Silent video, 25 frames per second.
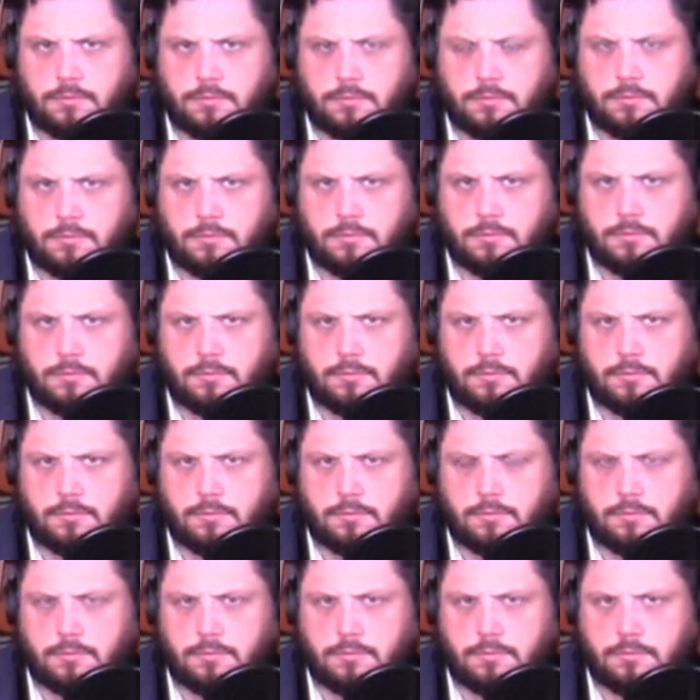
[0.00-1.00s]

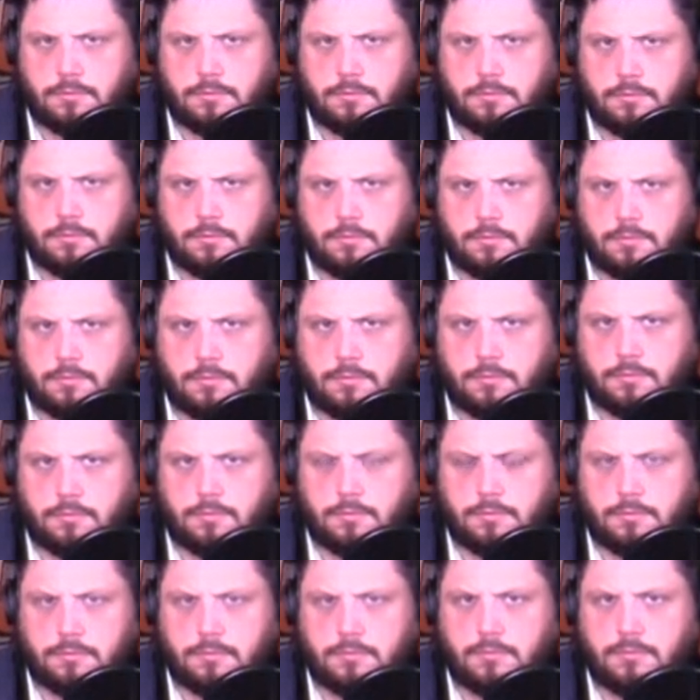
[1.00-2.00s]

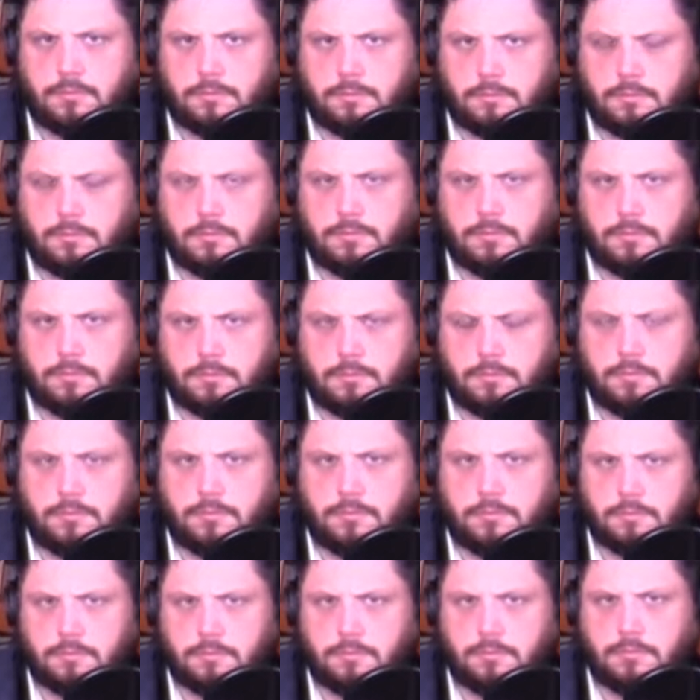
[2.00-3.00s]

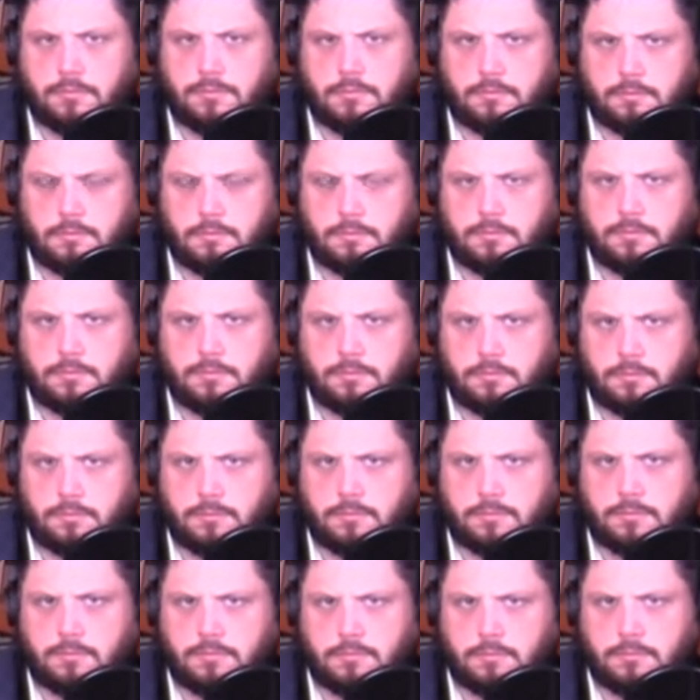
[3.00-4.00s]

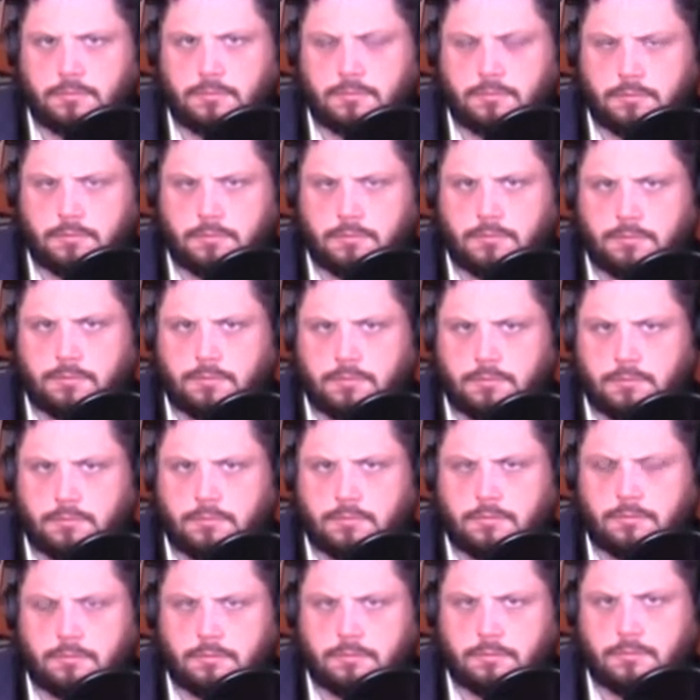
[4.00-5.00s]

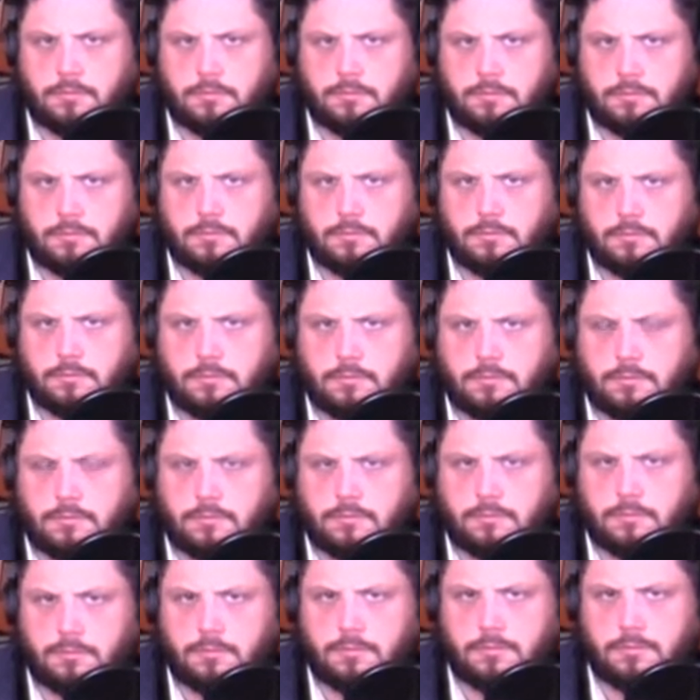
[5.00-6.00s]

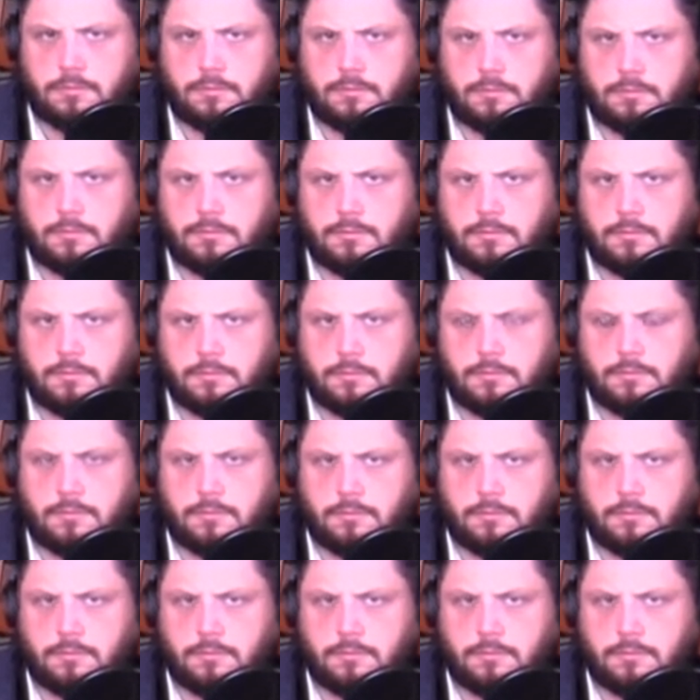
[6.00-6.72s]
[no speech]